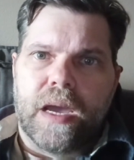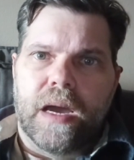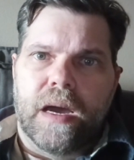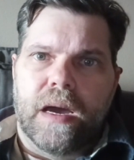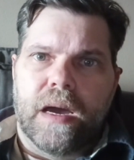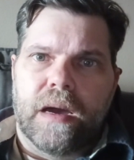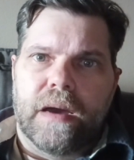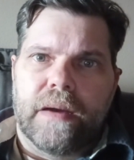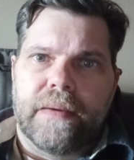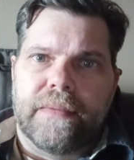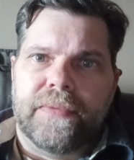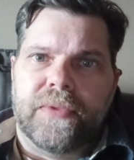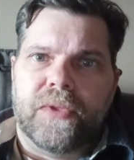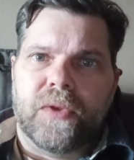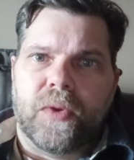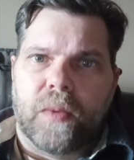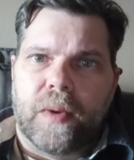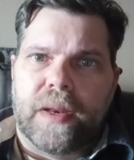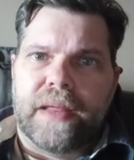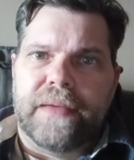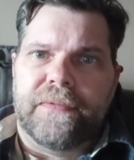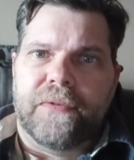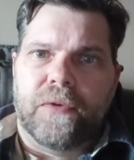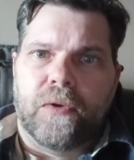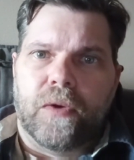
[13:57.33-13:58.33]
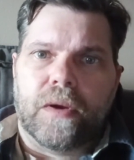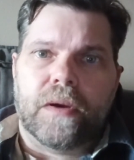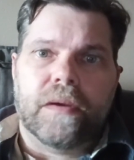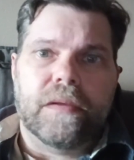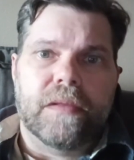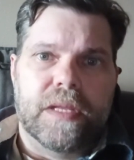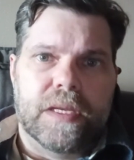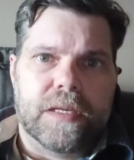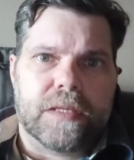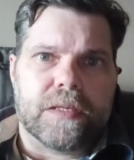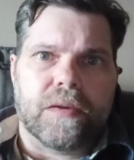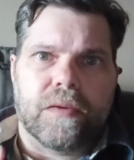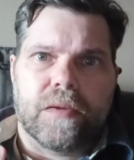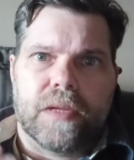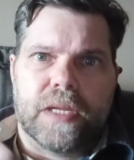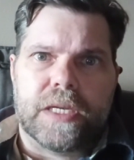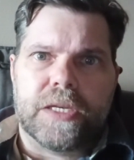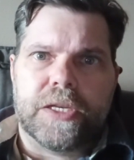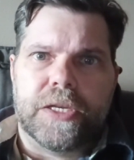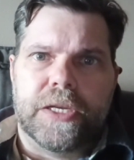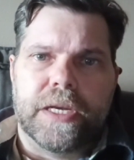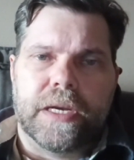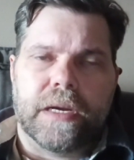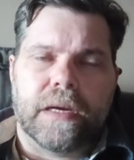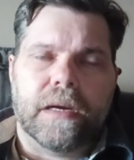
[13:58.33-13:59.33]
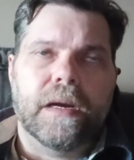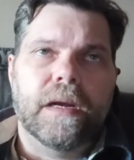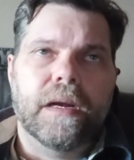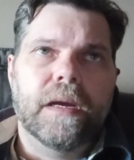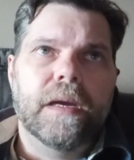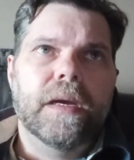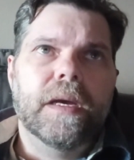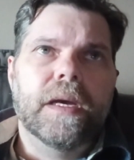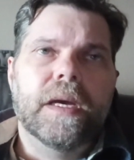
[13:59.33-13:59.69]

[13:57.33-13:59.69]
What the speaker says: of 24. So this year.